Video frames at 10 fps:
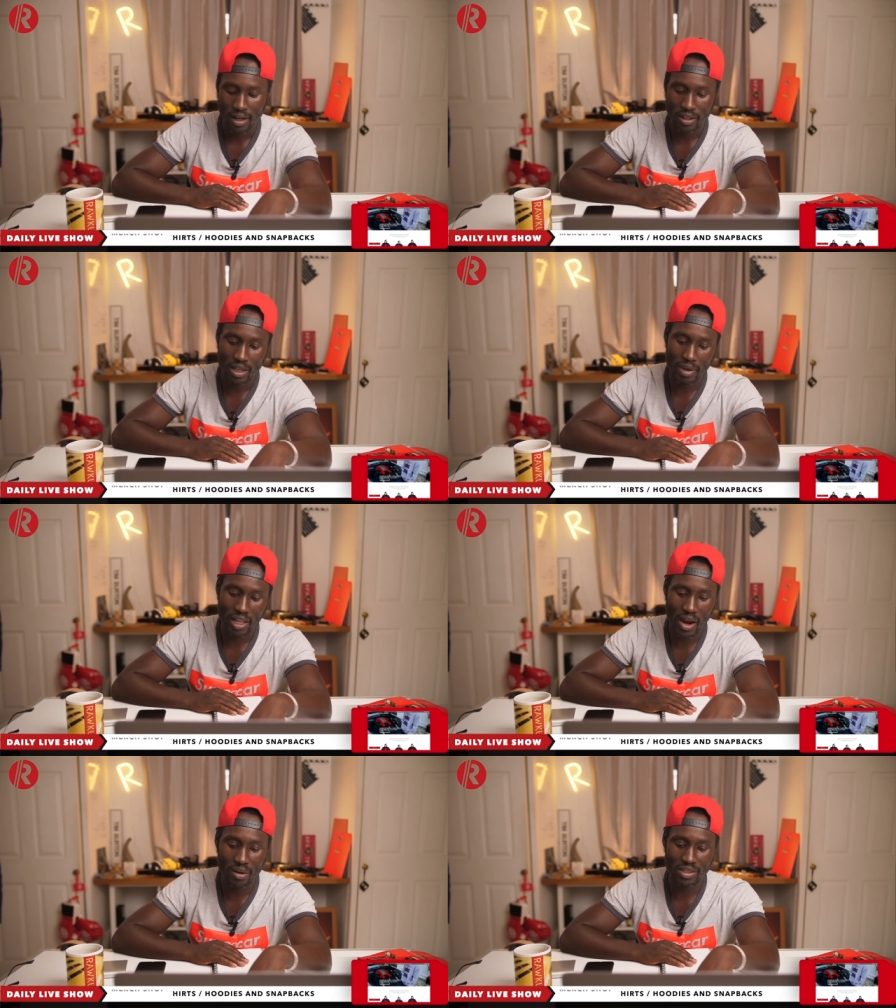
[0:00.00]
And then
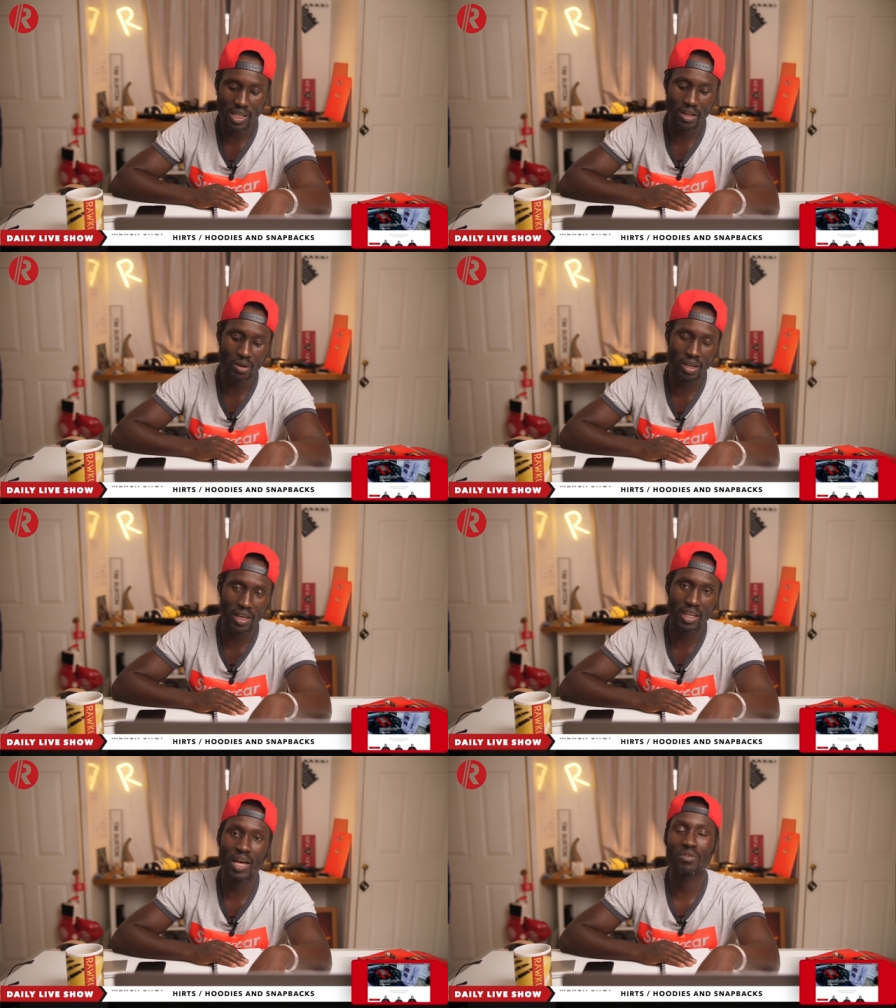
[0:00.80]
McLaren decided, okay,
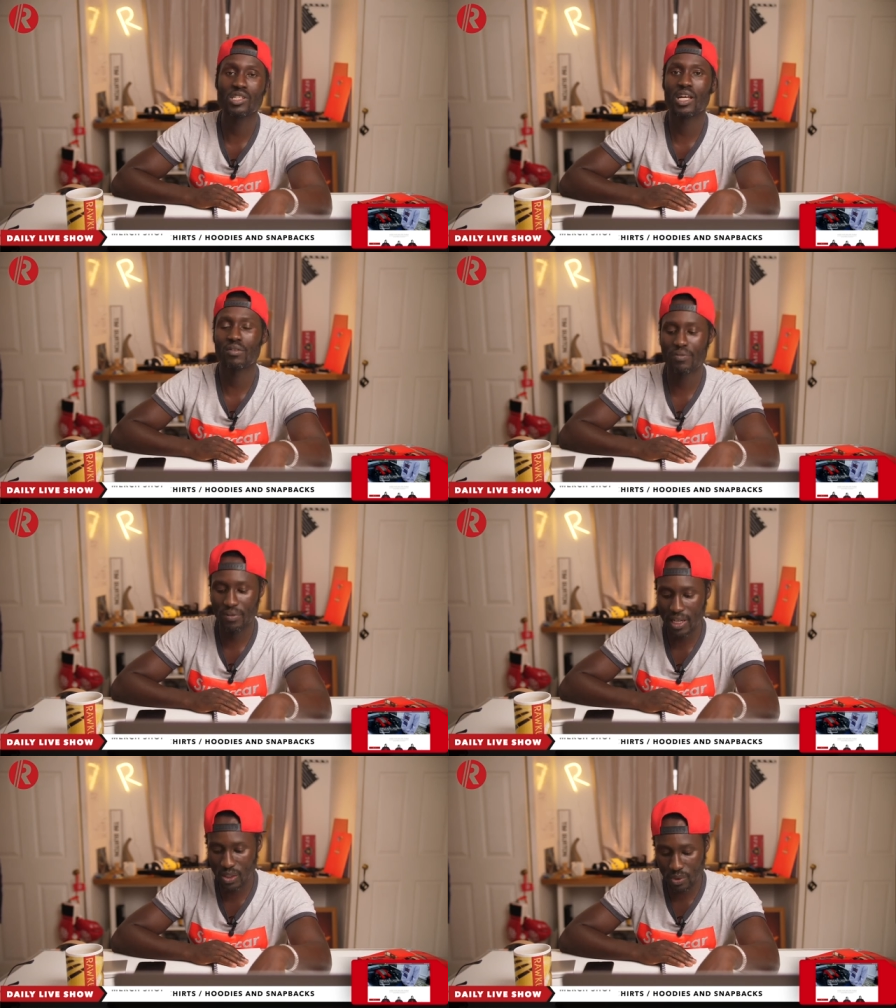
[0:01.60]
enough is enough.
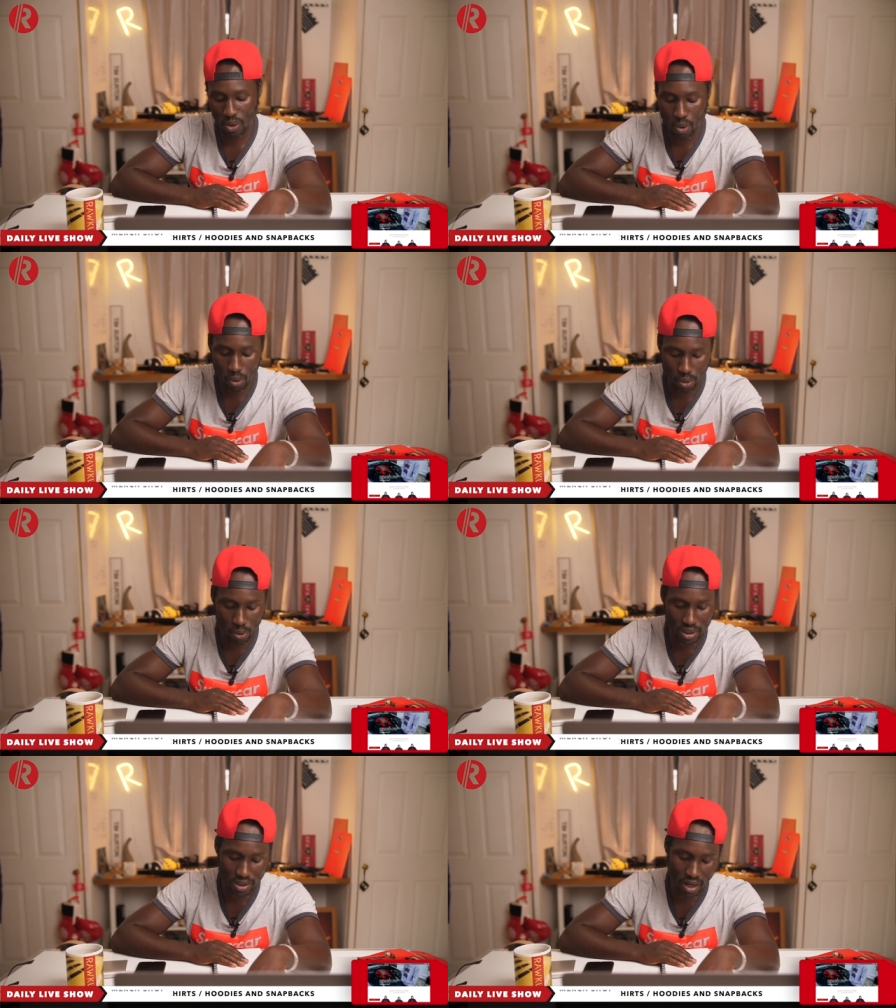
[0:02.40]
Let's recall
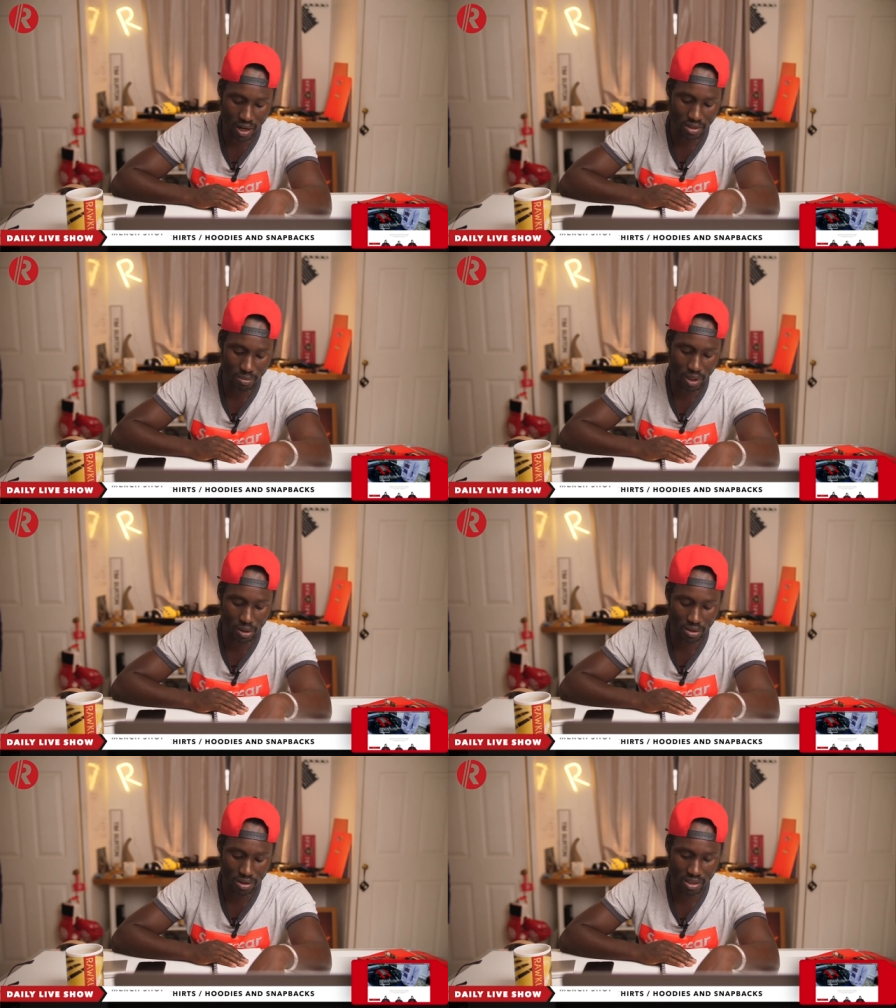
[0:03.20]
all these cars
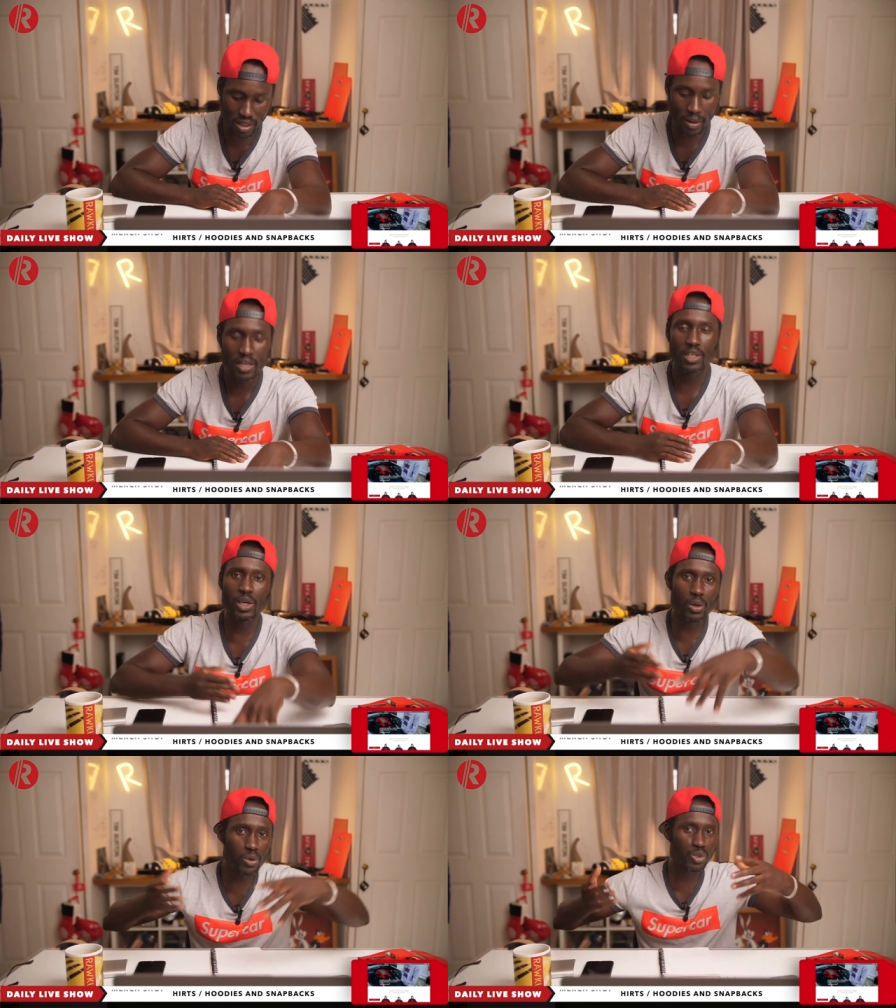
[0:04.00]
because there's a
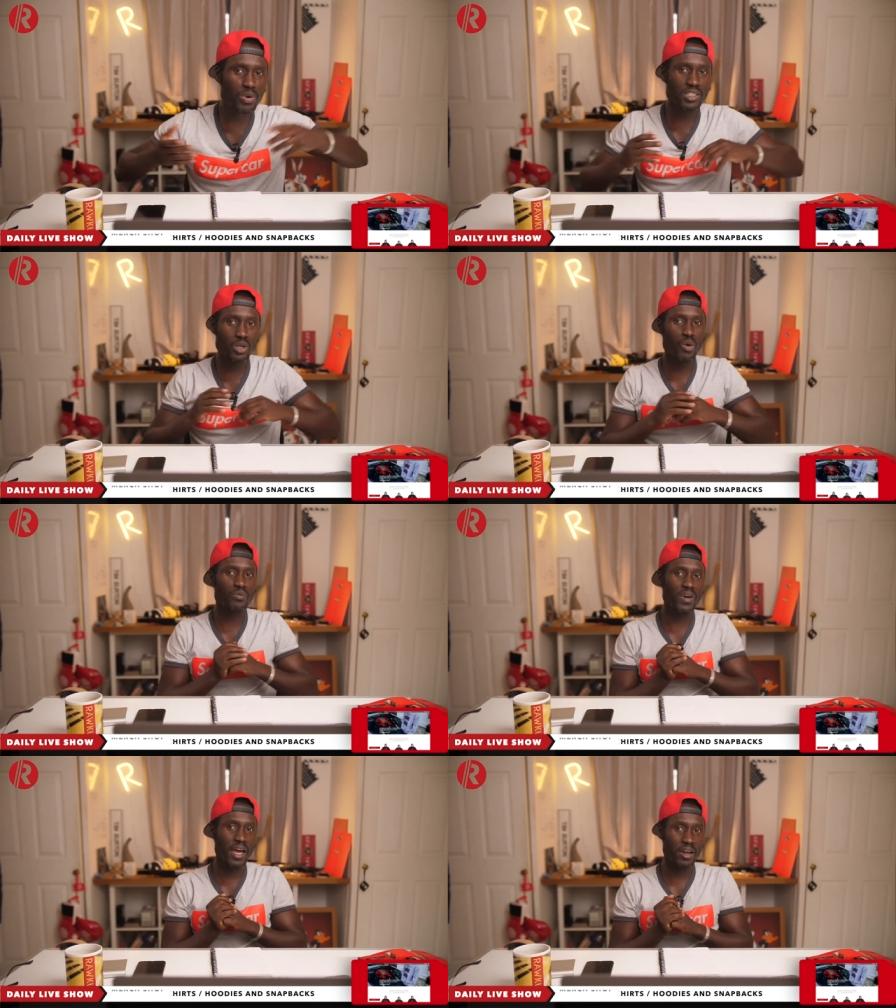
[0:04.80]
huge risk
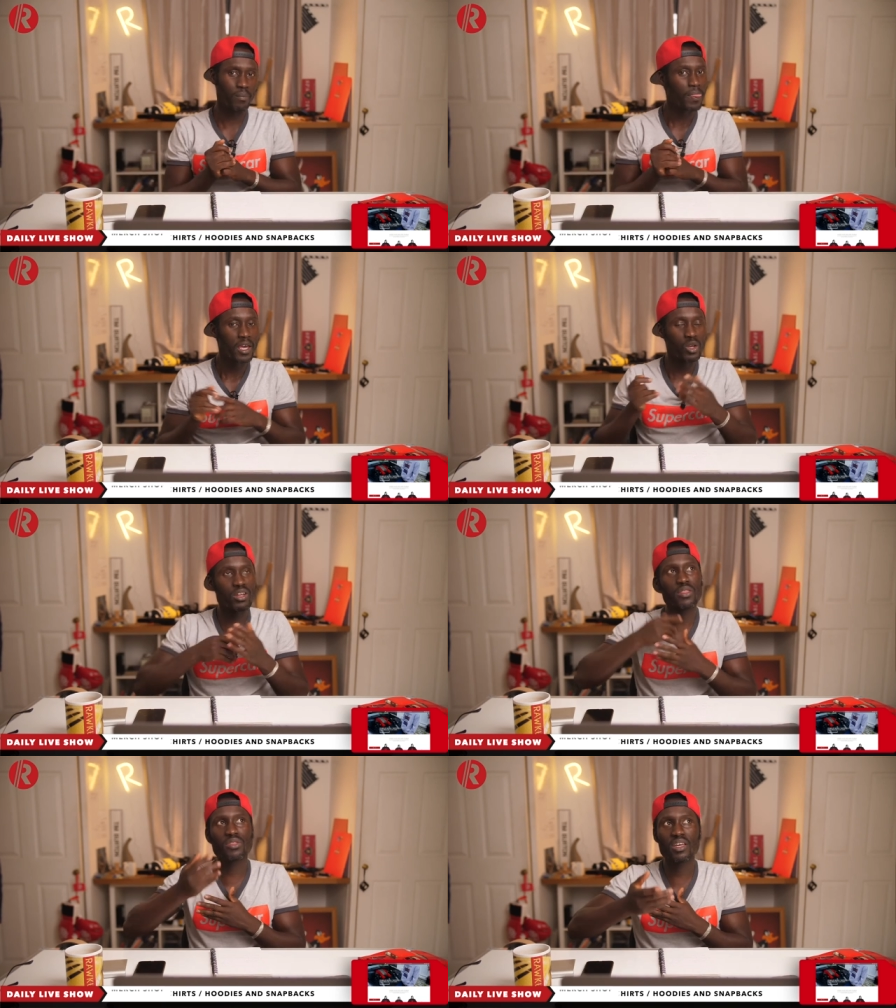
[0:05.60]
of fire.
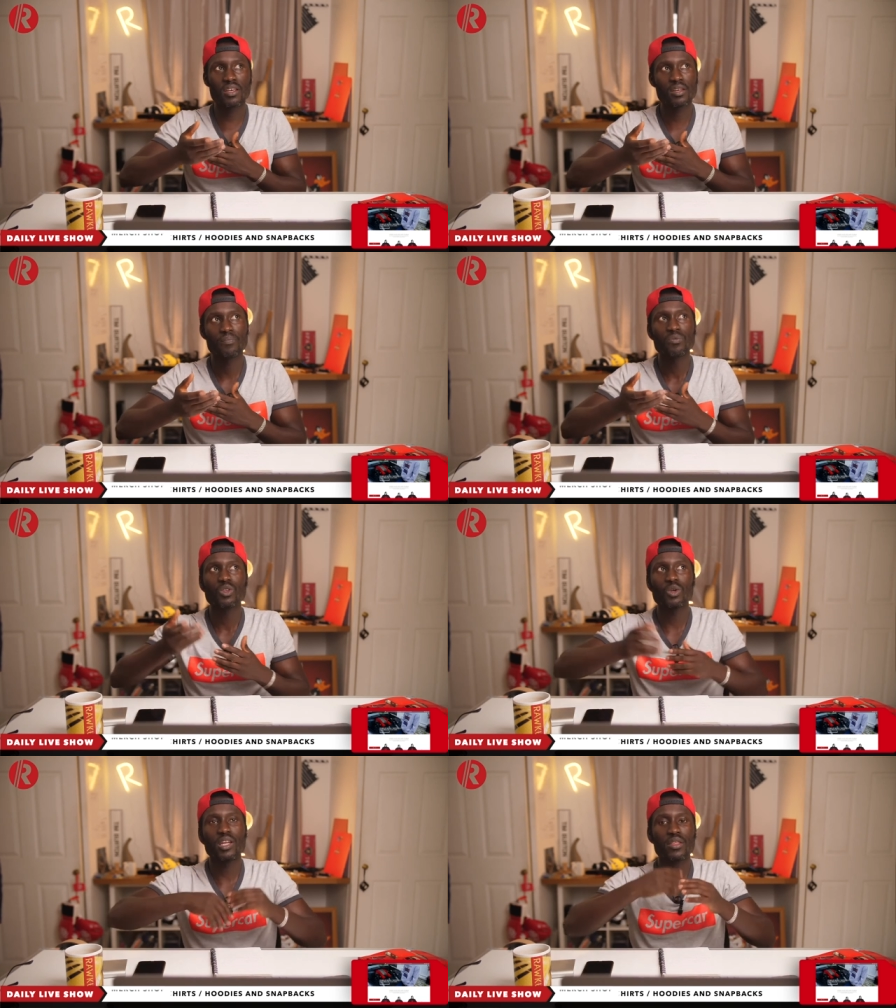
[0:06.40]
You'd have think,
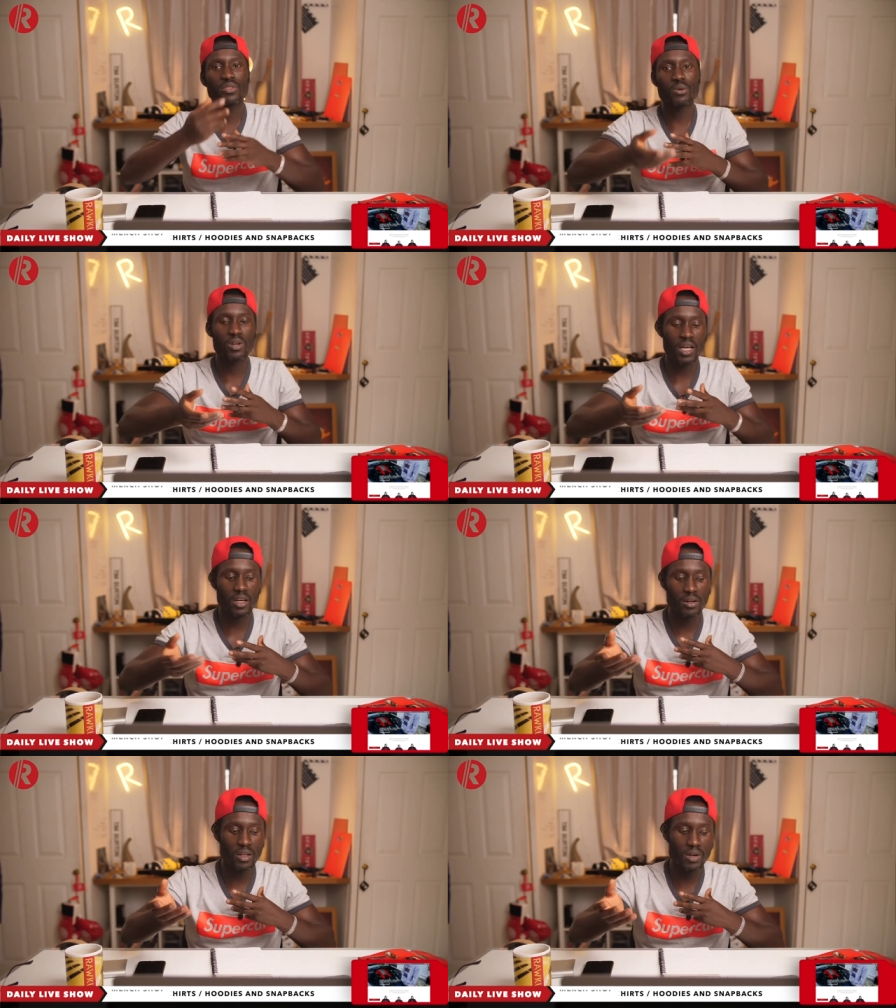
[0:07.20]
you'd have thought that
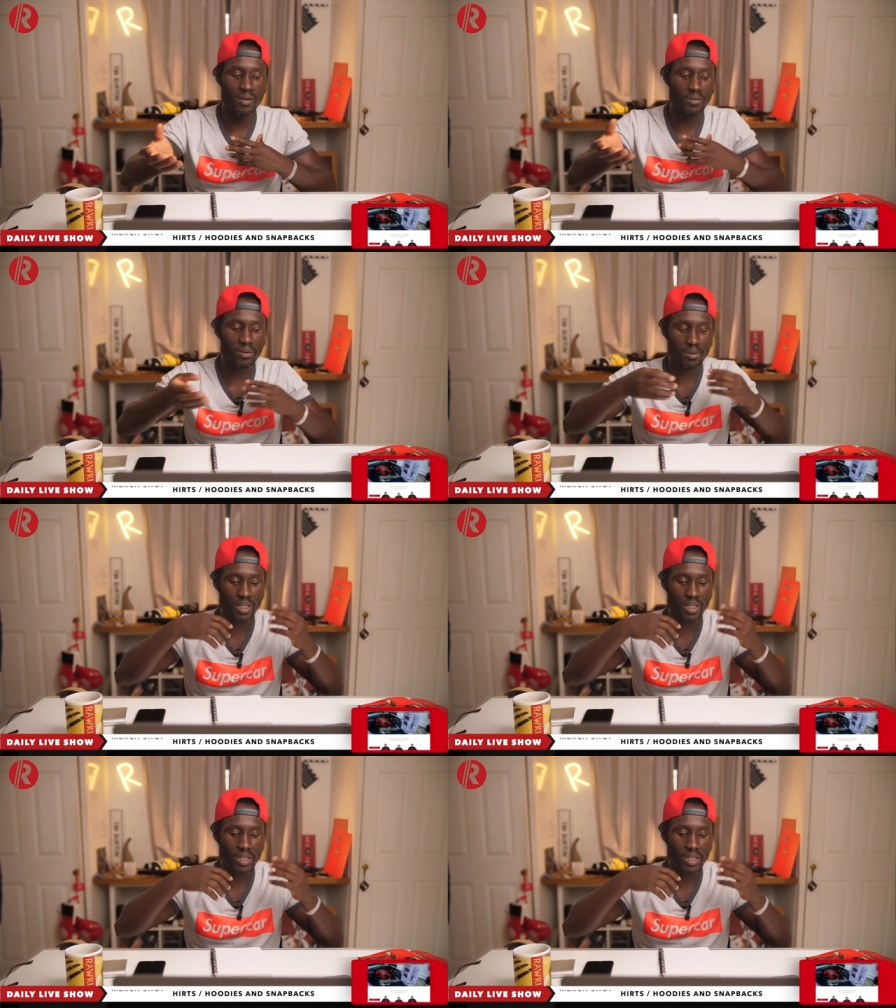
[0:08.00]
they, they would have